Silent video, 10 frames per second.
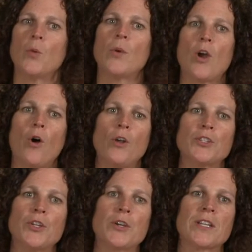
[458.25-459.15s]
We
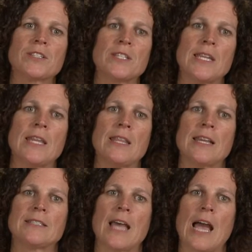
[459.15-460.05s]
also, you can see the
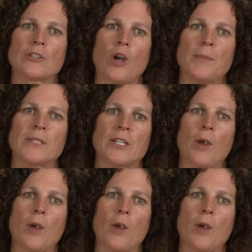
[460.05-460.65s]
exact opposite.